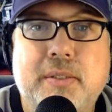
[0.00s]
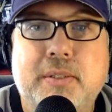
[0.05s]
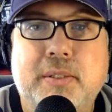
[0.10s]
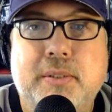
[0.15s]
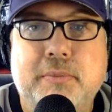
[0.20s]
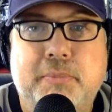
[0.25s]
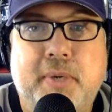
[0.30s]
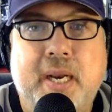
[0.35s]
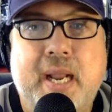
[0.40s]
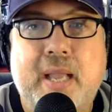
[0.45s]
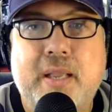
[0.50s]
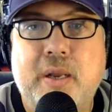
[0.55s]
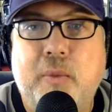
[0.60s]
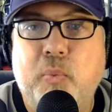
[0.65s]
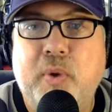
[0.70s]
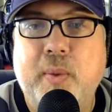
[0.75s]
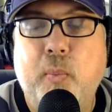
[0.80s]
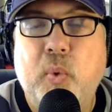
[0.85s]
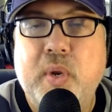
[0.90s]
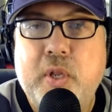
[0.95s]
But
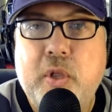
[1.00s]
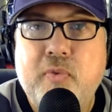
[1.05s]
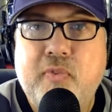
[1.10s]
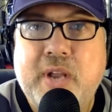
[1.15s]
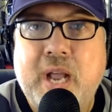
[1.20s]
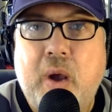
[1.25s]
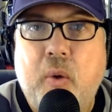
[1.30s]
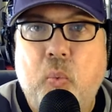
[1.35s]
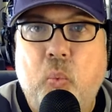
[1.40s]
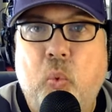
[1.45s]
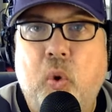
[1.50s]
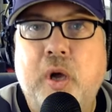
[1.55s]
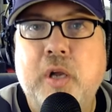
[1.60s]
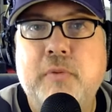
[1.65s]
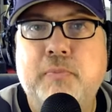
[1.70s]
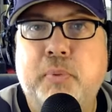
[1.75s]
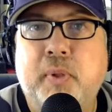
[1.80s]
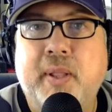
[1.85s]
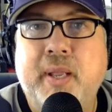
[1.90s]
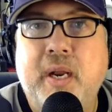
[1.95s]
when you've got
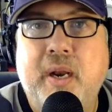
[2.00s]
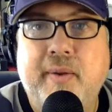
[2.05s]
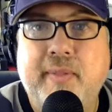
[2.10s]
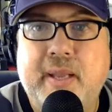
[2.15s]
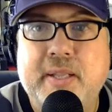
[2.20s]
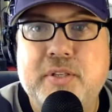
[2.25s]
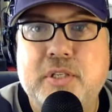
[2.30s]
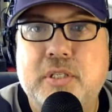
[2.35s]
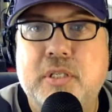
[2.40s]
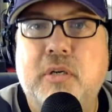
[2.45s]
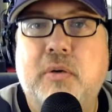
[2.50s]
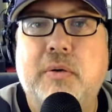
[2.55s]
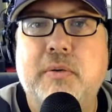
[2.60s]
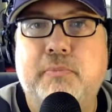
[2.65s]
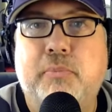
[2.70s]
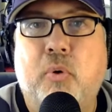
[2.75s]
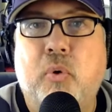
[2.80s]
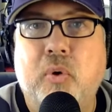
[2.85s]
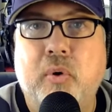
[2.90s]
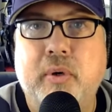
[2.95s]
one player that's so
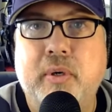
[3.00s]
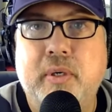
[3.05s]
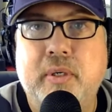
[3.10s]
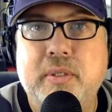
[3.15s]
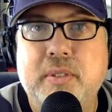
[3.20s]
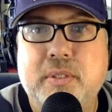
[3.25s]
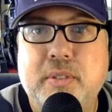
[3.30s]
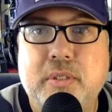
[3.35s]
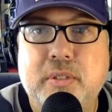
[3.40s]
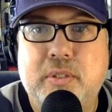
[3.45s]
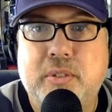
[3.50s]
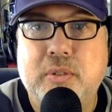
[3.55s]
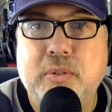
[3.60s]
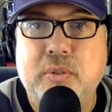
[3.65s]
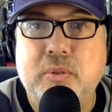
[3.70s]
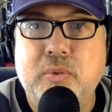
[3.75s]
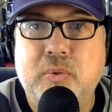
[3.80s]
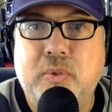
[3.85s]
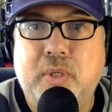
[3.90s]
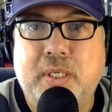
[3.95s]
important
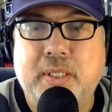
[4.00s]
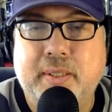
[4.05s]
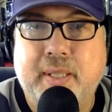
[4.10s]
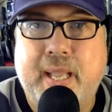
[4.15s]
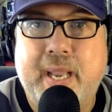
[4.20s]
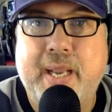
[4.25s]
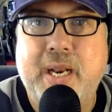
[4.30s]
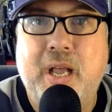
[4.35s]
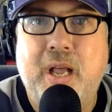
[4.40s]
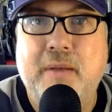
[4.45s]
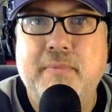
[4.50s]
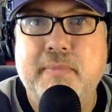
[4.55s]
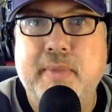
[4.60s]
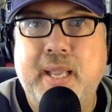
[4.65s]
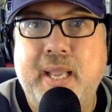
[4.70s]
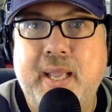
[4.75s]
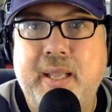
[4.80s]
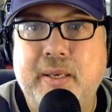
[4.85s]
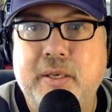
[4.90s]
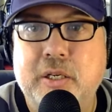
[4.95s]
to a lineup
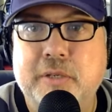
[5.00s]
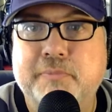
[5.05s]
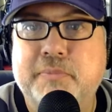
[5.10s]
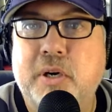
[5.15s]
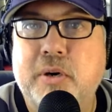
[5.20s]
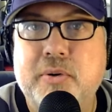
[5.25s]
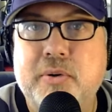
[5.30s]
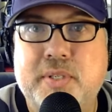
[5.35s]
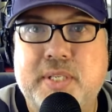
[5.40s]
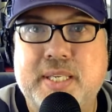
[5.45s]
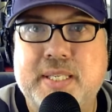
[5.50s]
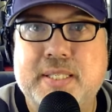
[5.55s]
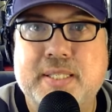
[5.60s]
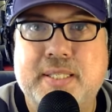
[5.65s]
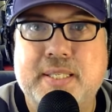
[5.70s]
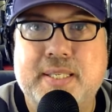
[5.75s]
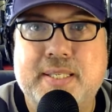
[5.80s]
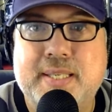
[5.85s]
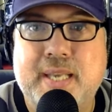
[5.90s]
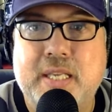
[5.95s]
and your postseason
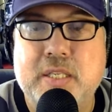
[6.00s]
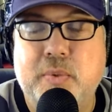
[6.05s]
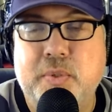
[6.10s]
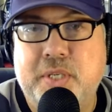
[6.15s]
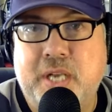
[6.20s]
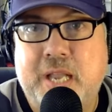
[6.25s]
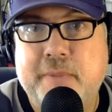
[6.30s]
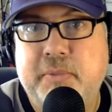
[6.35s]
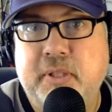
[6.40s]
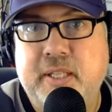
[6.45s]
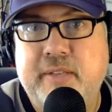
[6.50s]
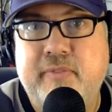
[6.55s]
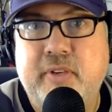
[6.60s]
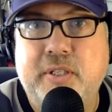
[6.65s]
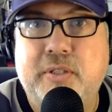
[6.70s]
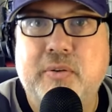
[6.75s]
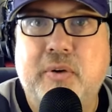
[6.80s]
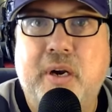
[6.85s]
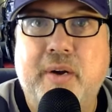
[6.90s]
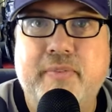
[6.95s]
success, which I believe
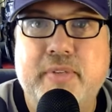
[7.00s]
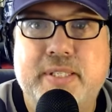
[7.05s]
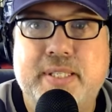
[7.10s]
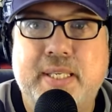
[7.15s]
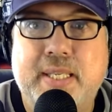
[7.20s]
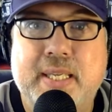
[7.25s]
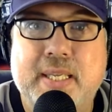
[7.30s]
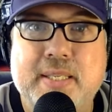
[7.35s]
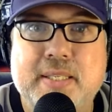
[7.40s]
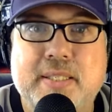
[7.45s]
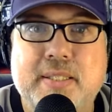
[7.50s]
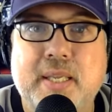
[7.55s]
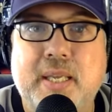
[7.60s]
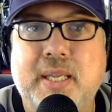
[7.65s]
Viktor Arvidsson is,